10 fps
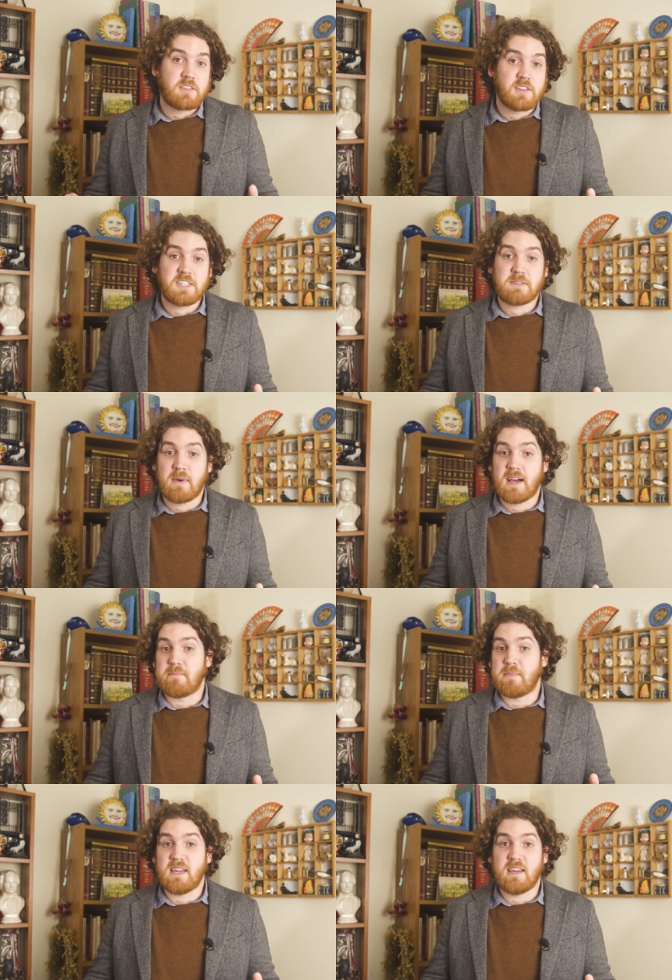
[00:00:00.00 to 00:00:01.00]
So this
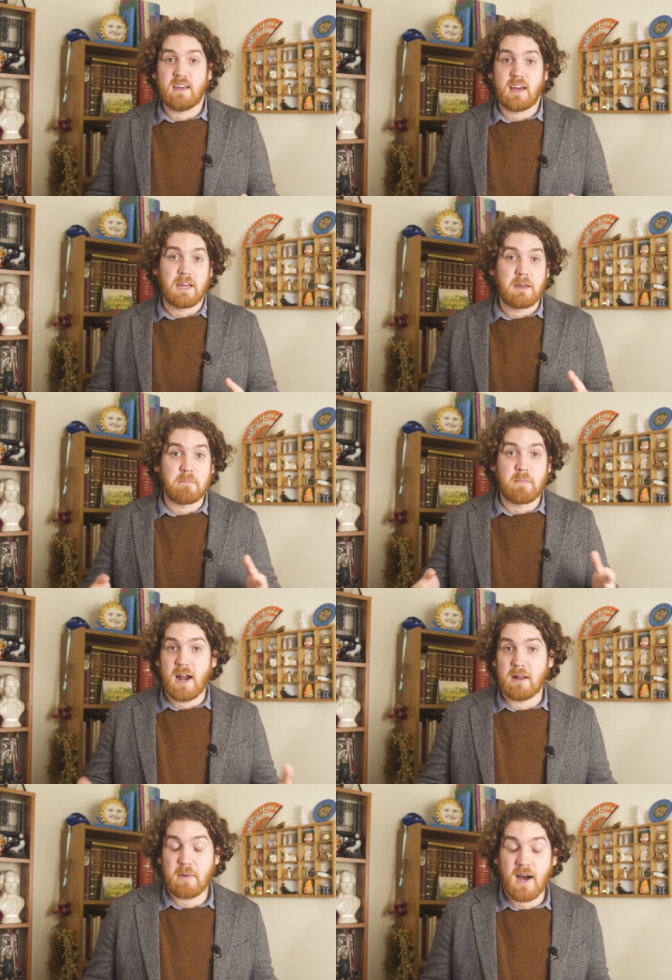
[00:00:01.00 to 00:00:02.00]
might be a
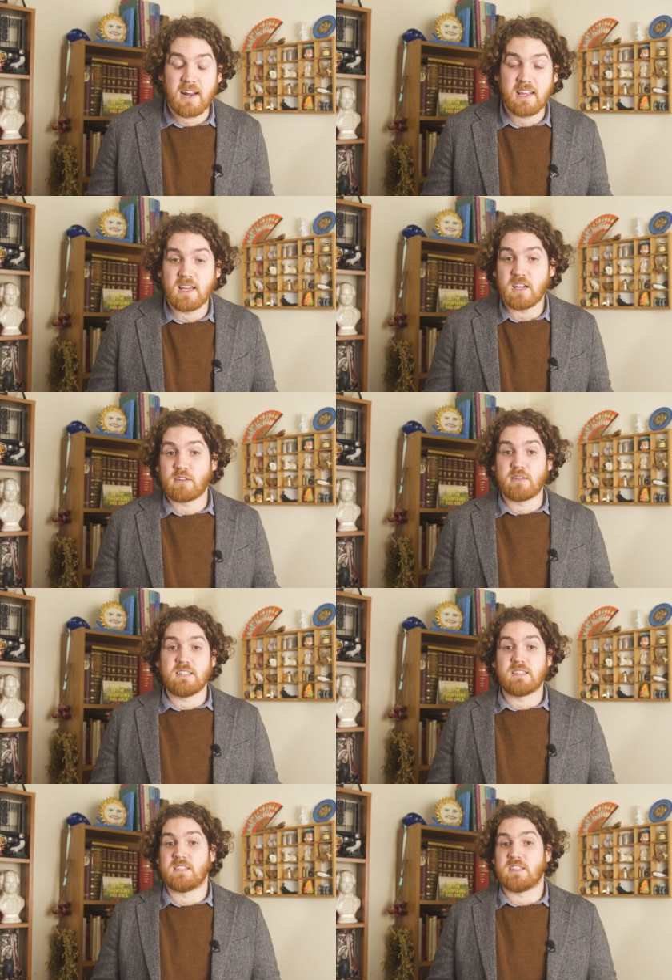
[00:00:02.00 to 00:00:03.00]
minor party
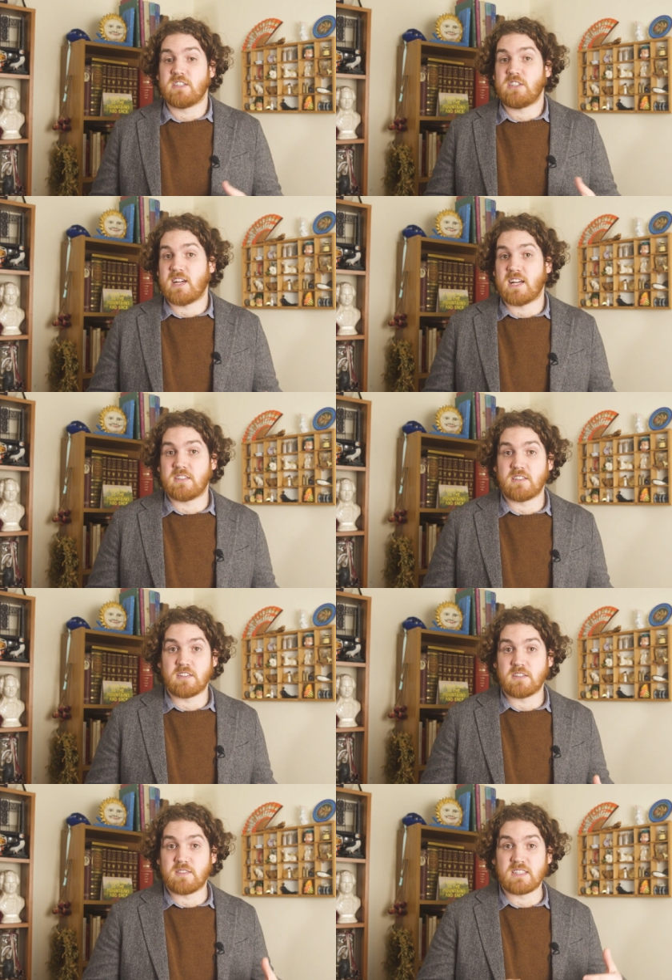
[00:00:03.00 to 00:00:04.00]
increases its
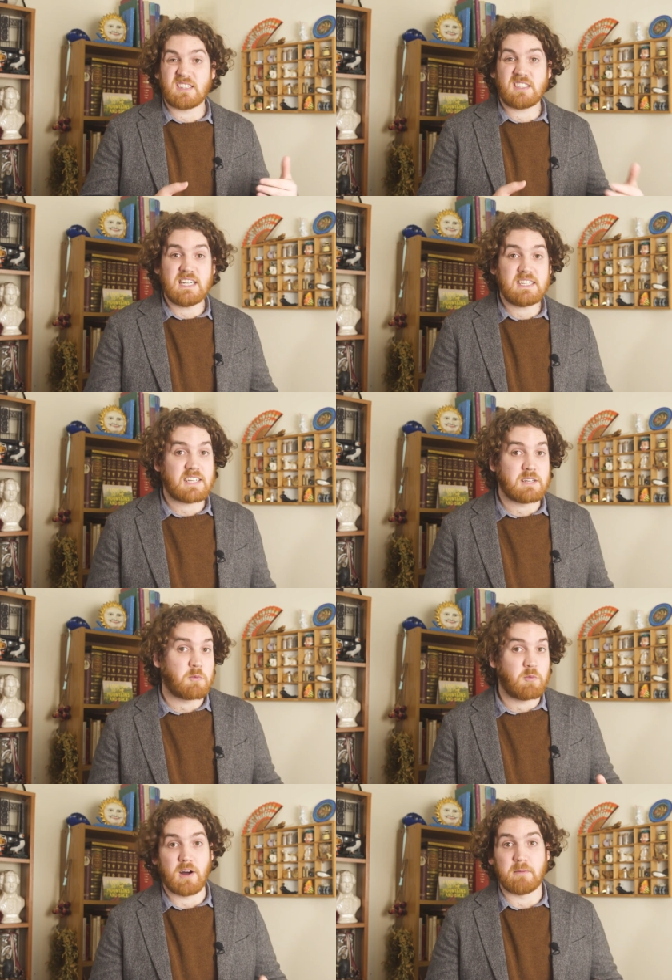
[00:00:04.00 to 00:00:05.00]
chances of a seat
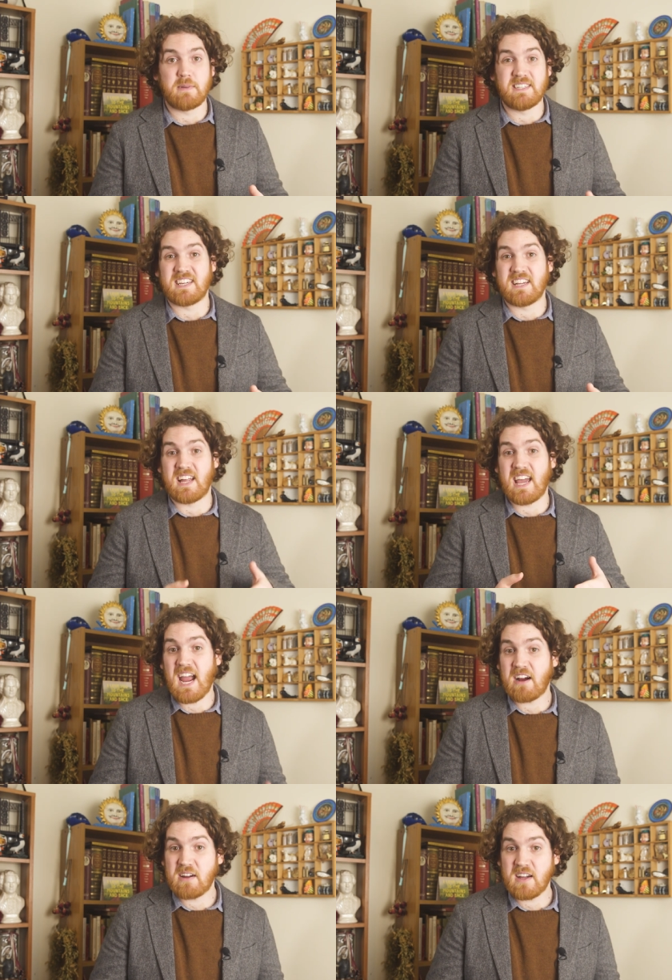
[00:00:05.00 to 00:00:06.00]
in one particular
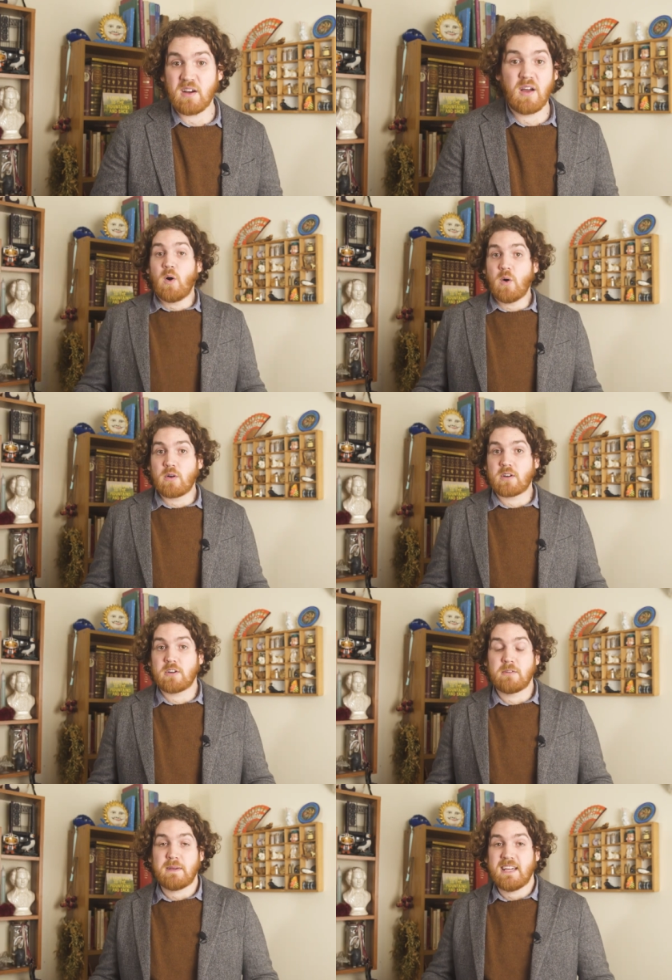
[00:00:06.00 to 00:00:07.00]
area, or it
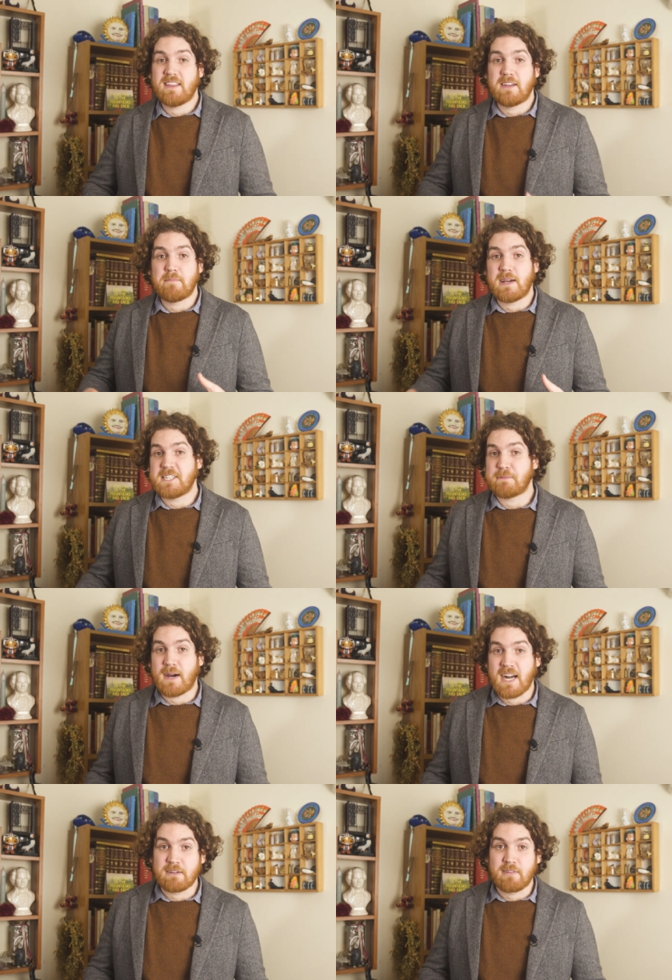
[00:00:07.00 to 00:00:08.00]
could be that a major
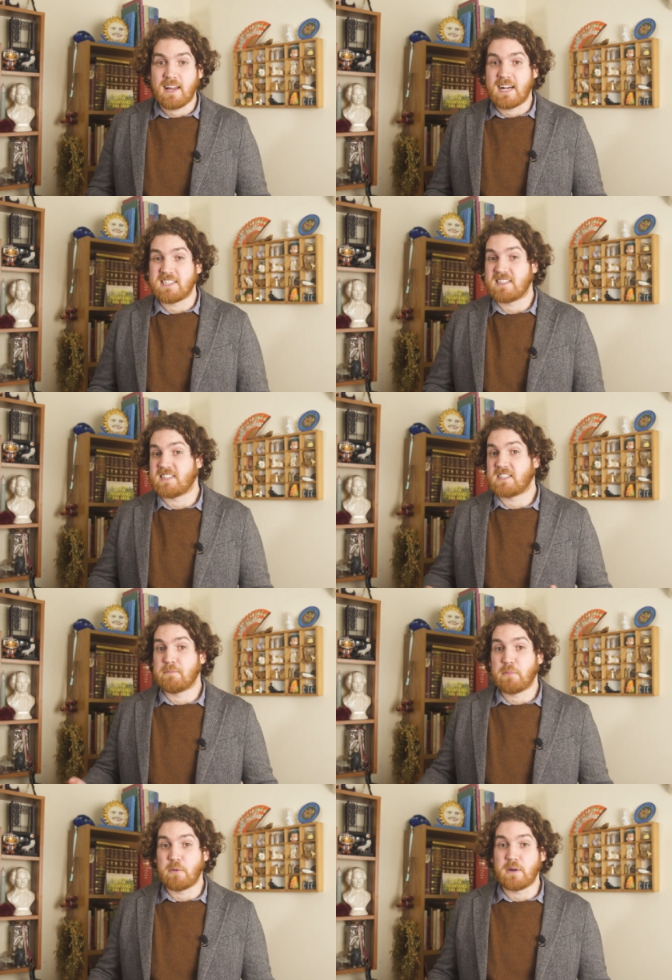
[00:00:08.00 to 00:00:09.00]
party realizes that
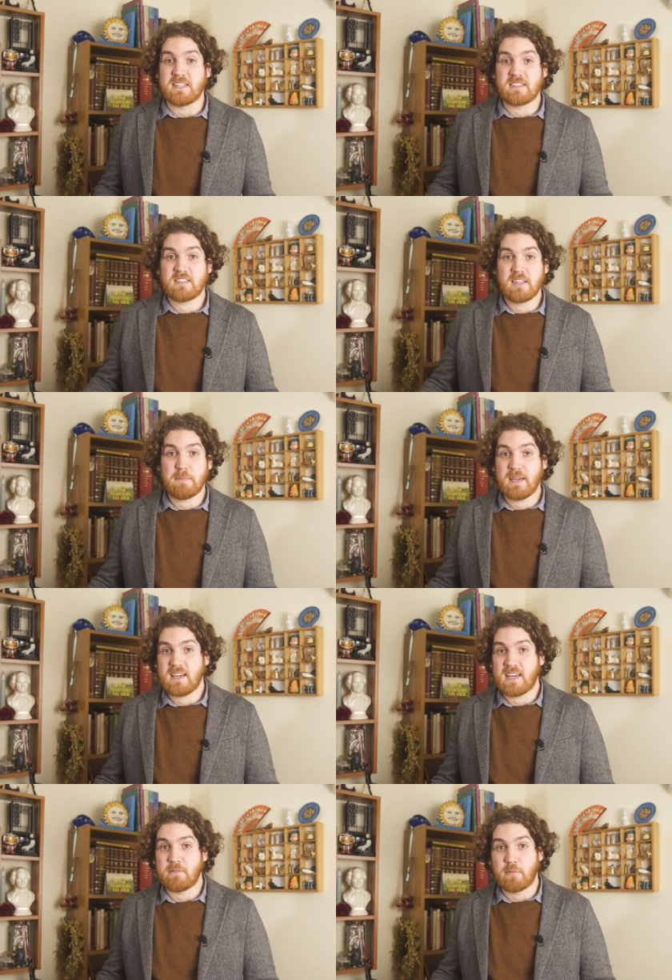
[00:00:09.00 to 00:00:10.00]
support is
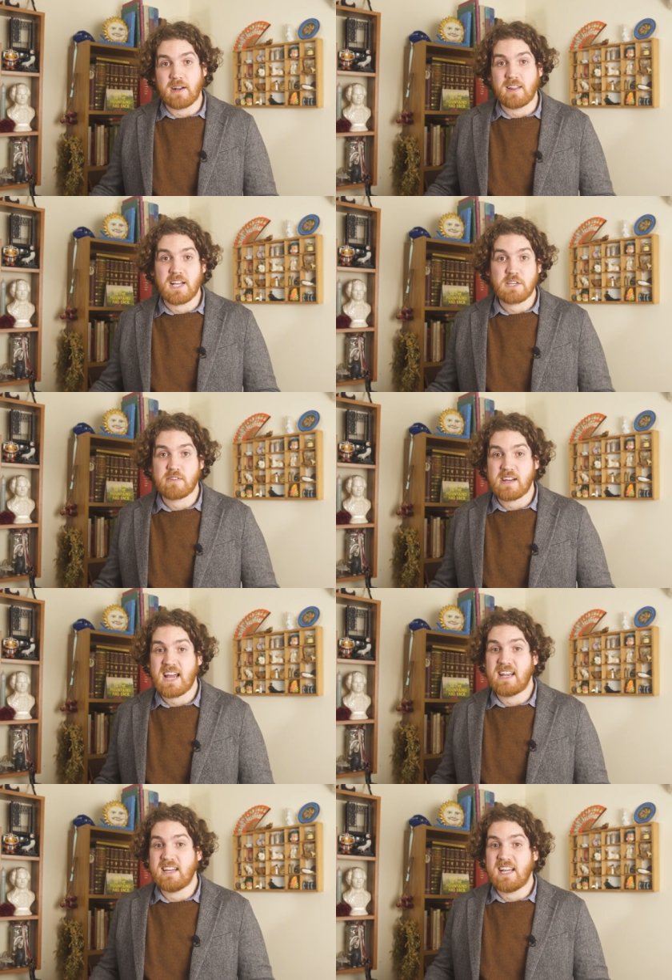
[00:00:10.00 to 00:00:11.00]
slipping in one electorate
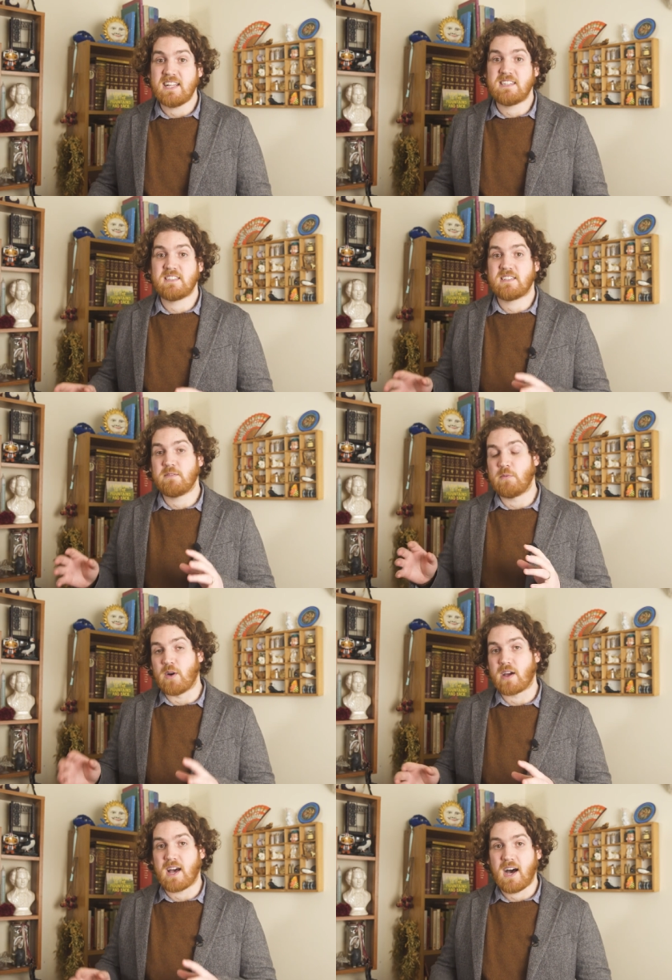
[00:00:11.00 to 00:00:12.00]
and needs to work